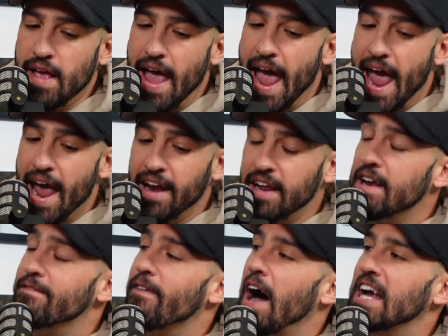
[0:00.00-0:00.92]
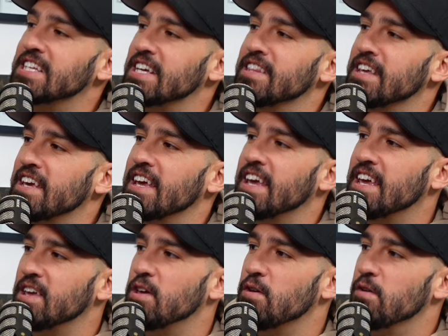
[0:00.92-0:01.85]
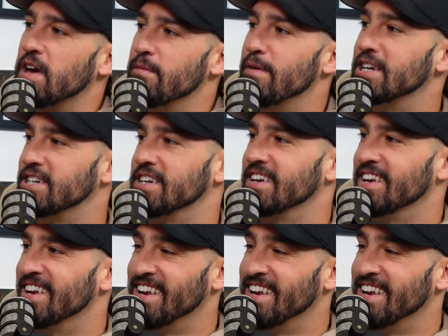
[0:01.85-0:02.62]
and advising the EU Commission.